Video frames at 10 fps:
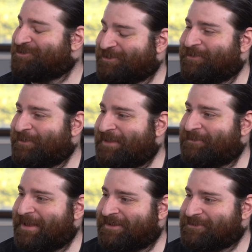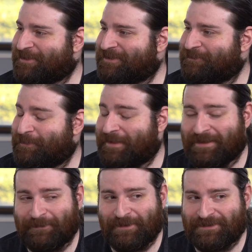of the mathematics. We, we may
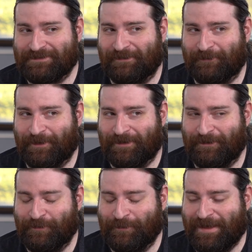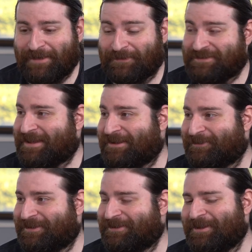not be discovering any new math
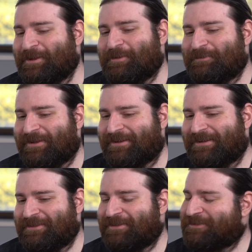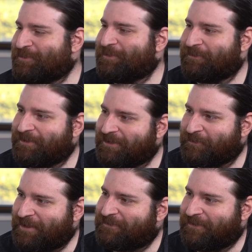exactly. But uh, I think this will be a really
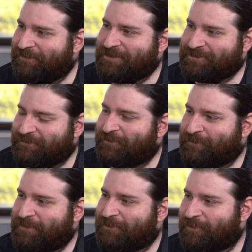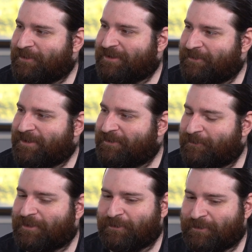great foundation for people who are coming in and
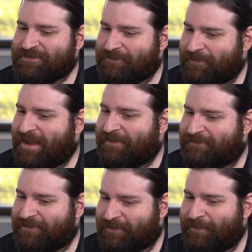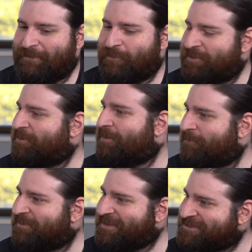want to learn some math. And, you know, maybe when they're done
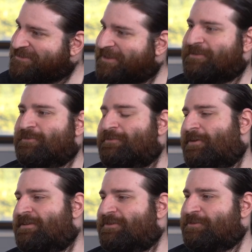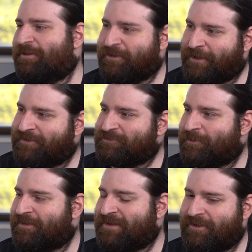with this, they can move on to linear
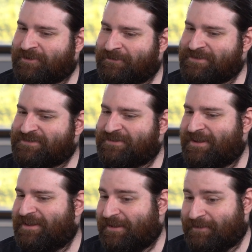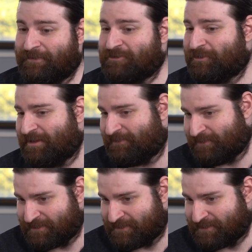algebra and calculus, and eventually even this